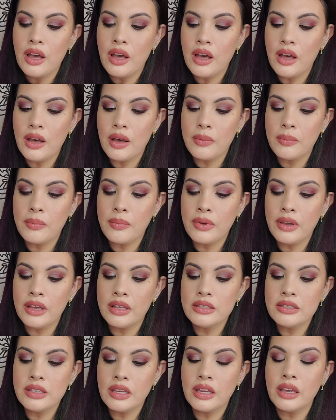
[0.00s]

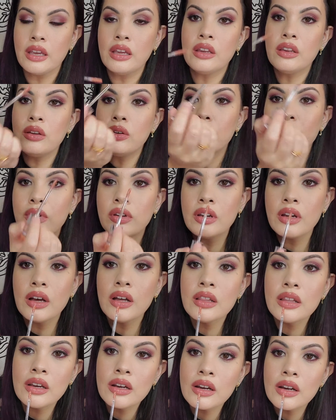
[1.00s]
It's like a nude
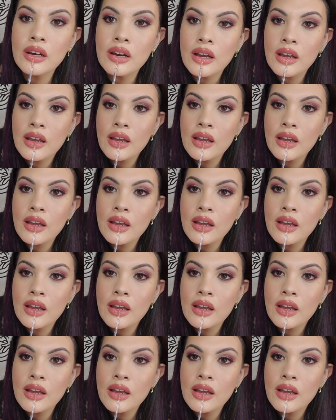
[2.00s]
color.